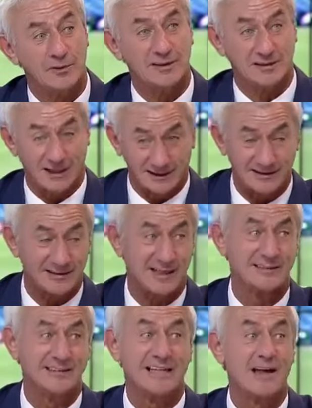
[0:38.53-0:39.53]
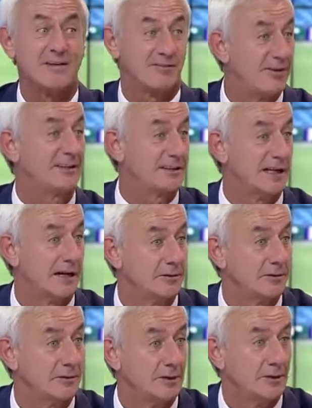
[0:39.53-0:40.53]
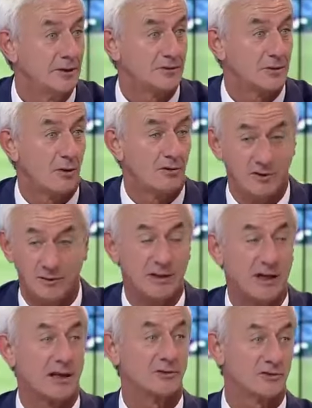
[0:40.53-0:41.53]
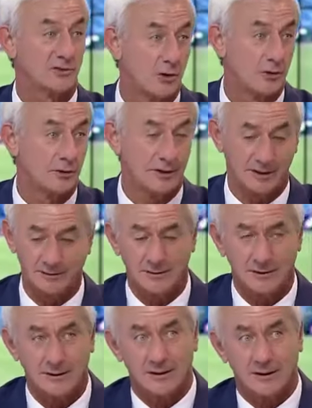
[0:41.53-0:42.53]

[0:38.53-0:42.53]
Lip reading: But like he says, he's getting fitter now, so hopefully he'll be getting stronger. And